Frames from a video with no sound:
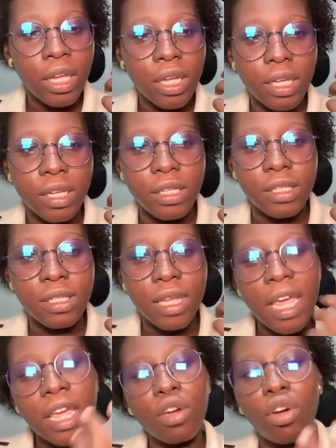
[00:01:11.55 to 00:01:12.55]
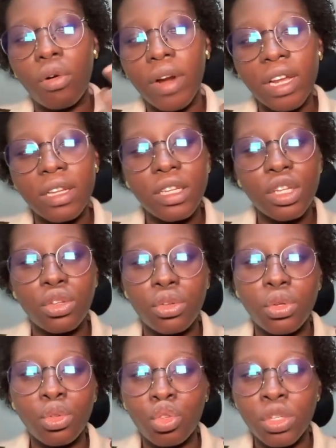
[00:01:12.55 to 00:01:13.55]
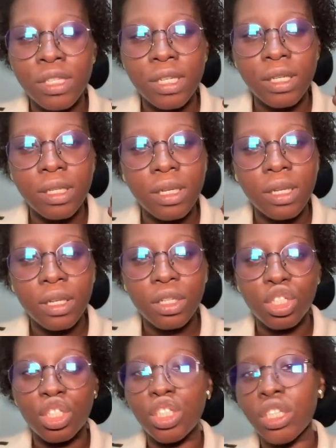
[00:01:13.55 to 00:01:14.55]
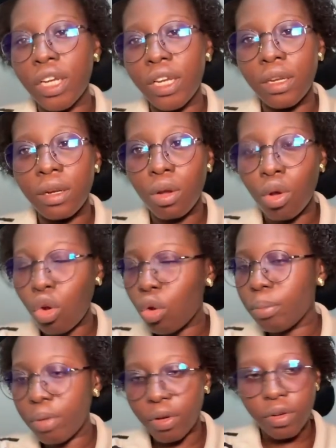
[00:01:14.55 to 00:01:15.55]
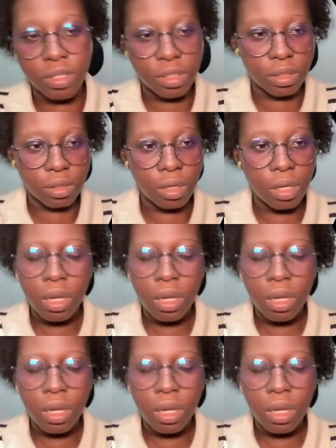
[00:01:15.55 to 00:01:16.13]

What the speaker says: is incorrectly using chain comparison.